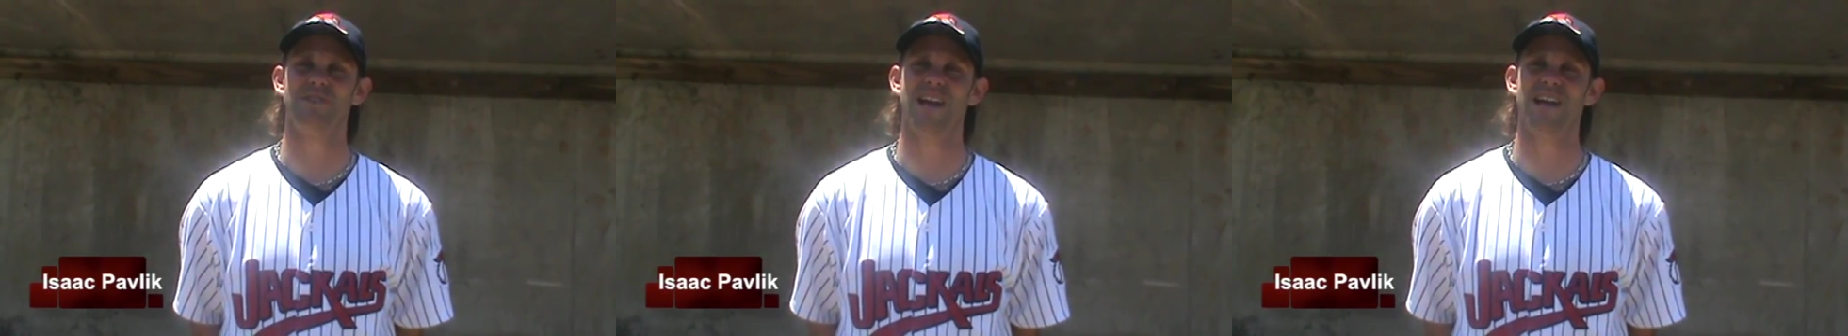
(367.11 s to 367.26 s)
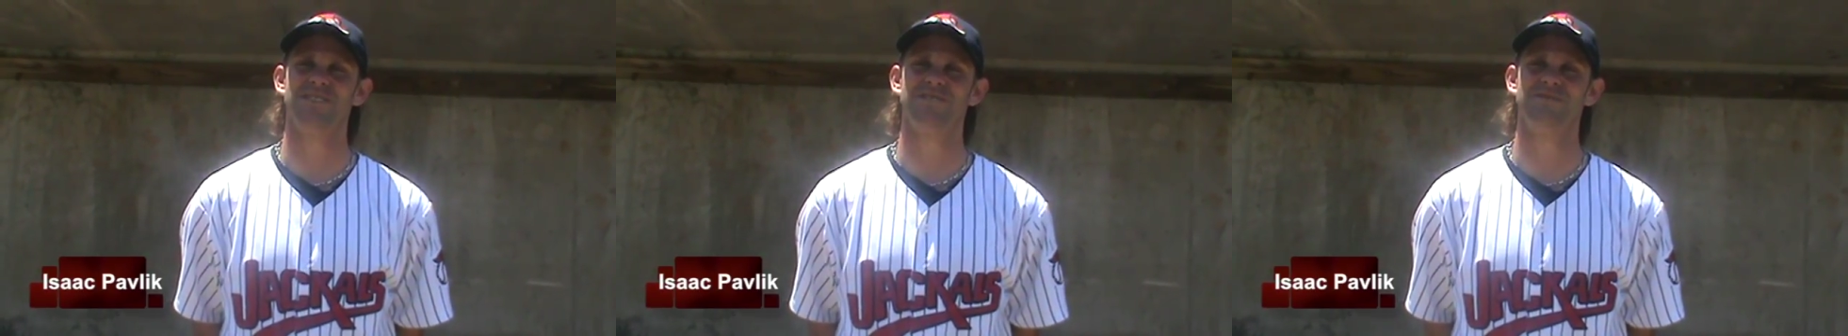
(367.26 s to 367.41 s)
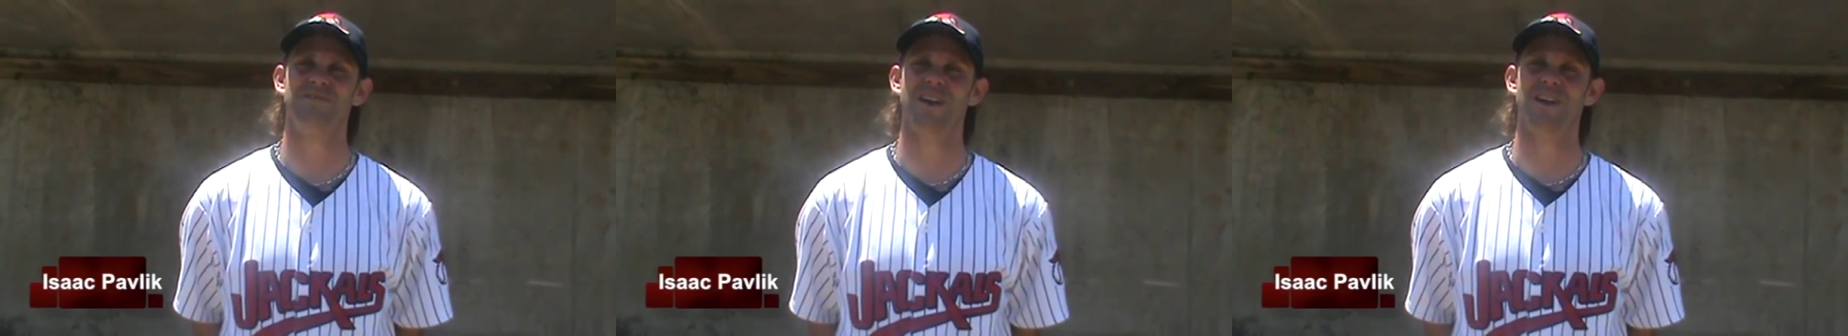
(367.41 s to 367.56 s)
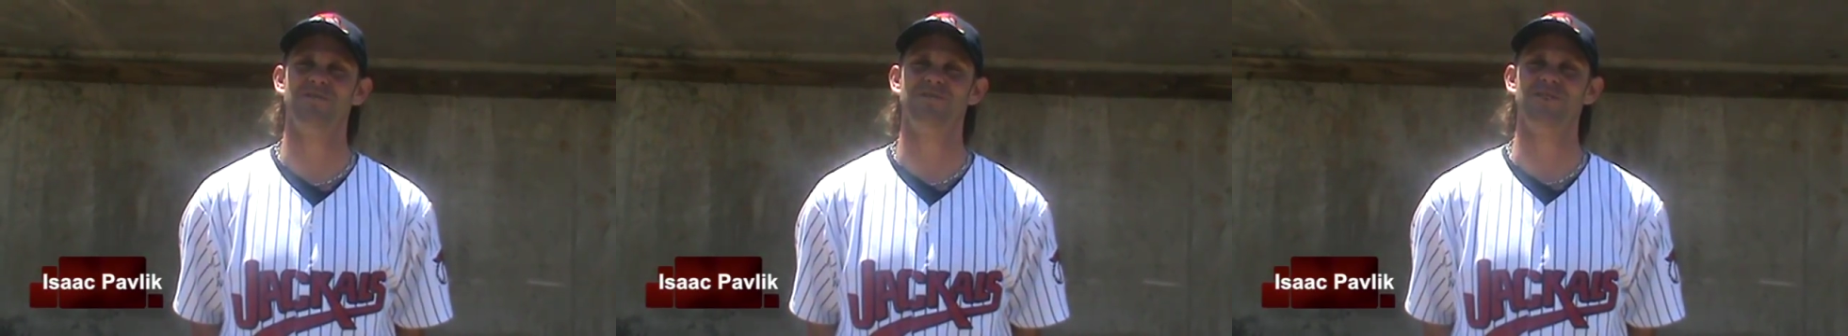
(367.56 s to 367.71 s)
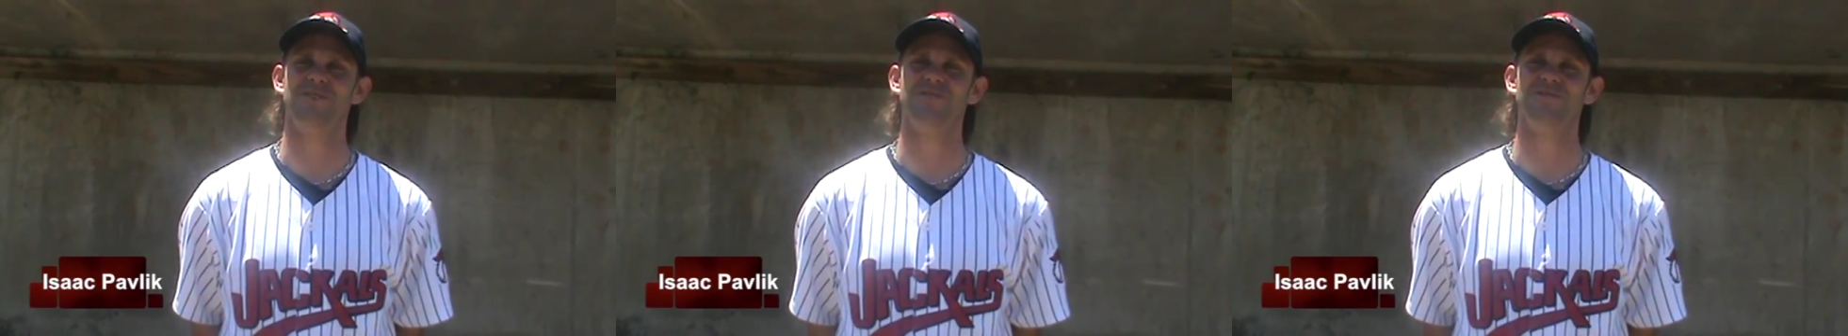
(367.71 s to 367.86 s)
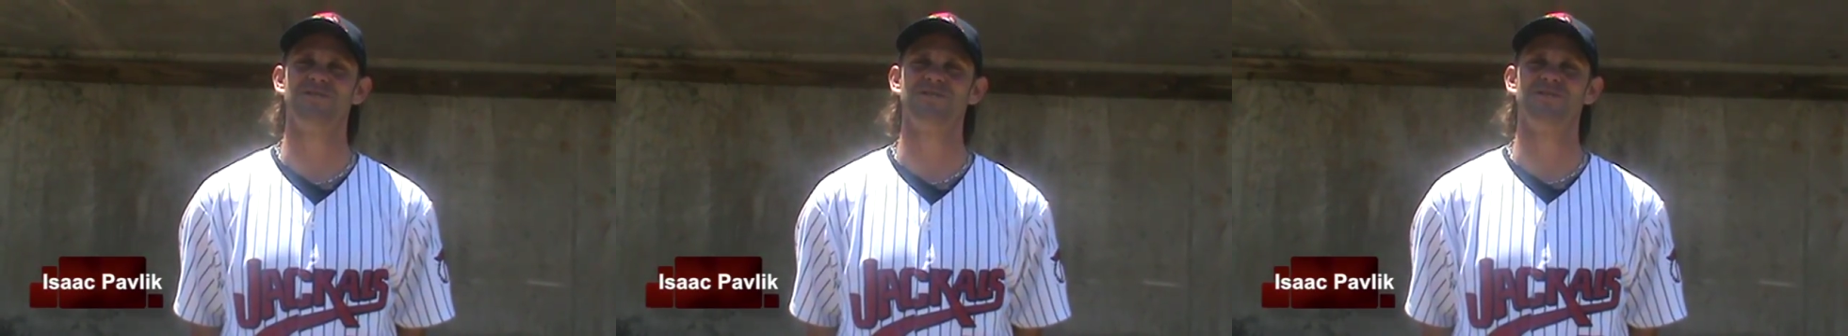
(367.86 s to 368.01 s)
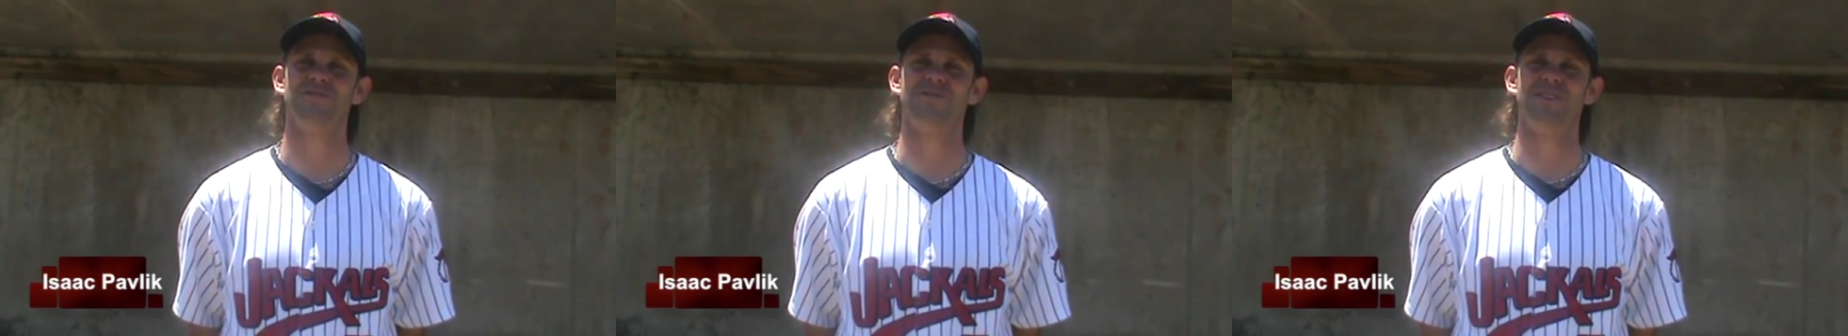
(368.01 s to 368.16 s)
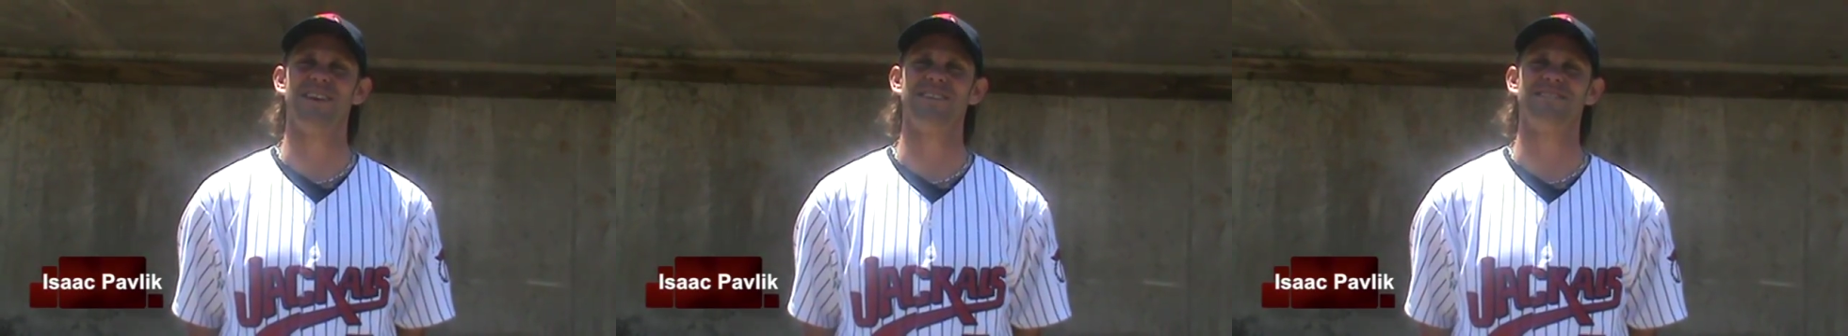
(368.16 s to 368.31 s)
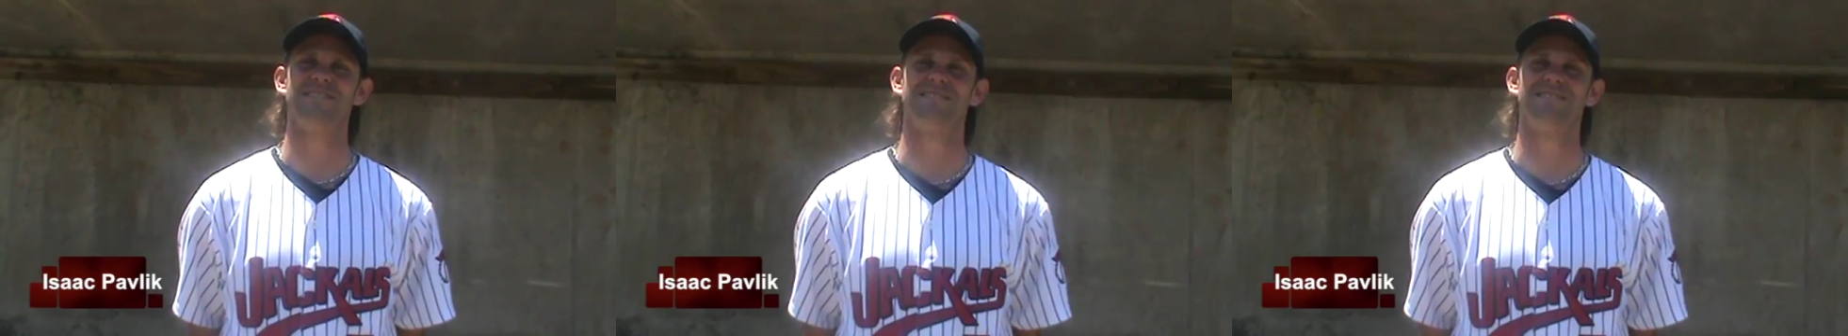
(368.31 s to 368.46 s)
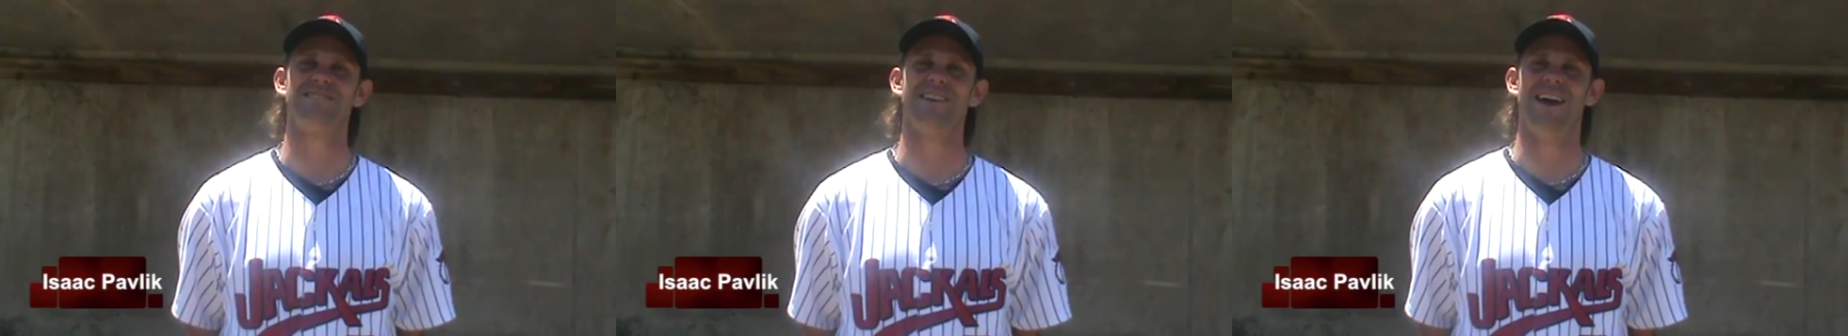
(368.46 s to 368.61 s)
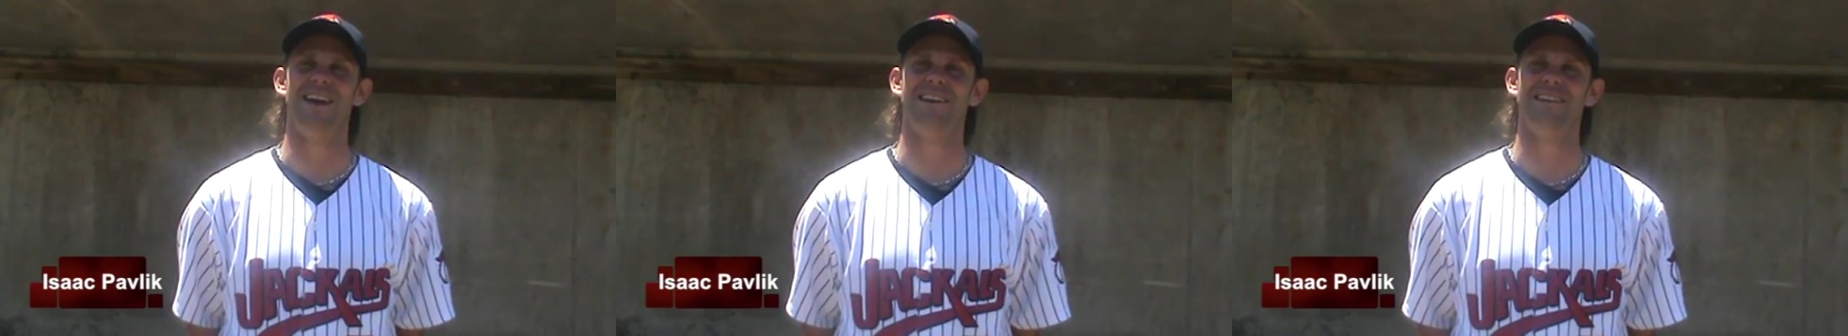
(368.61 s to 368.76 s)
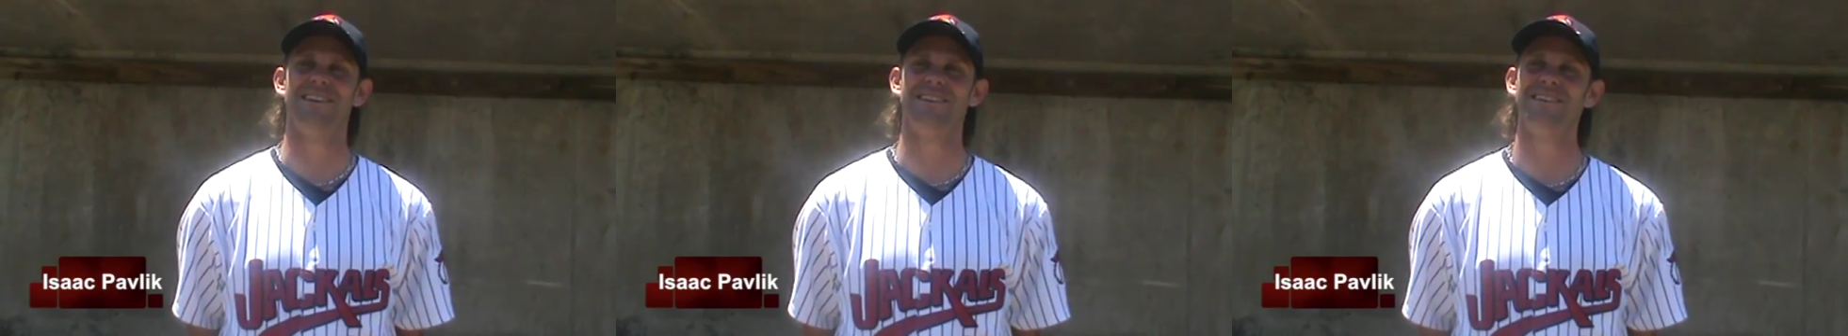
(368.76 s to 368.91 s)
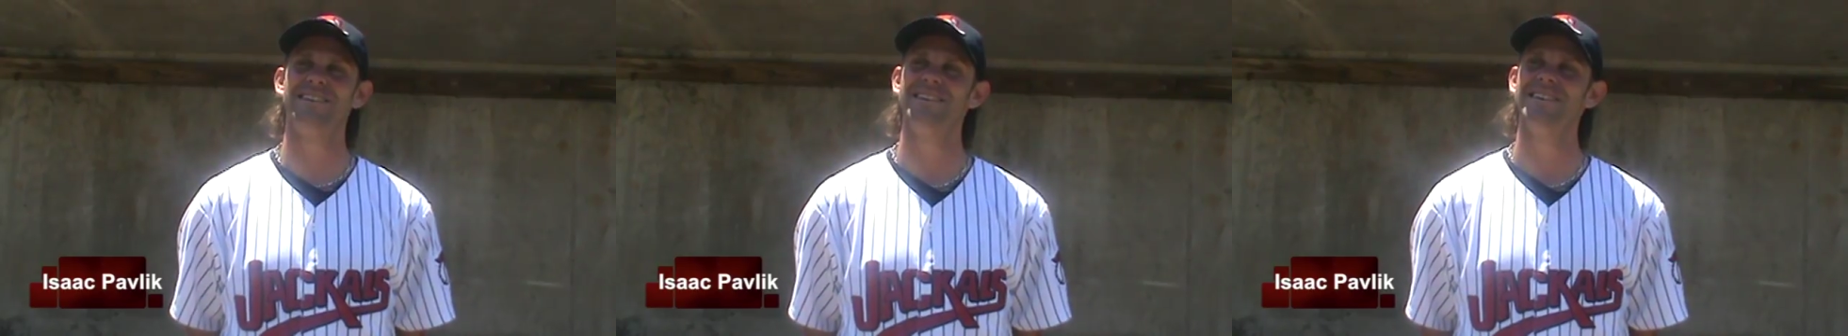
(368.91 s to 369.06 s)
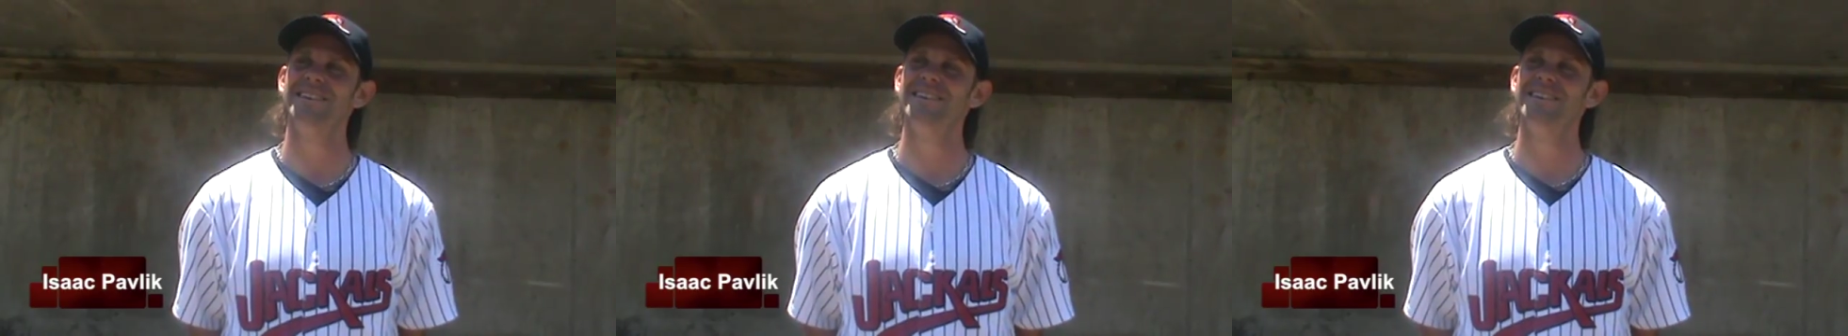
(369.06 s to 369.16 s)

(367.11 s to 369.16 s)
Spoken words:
last 5 years, so that's exciting.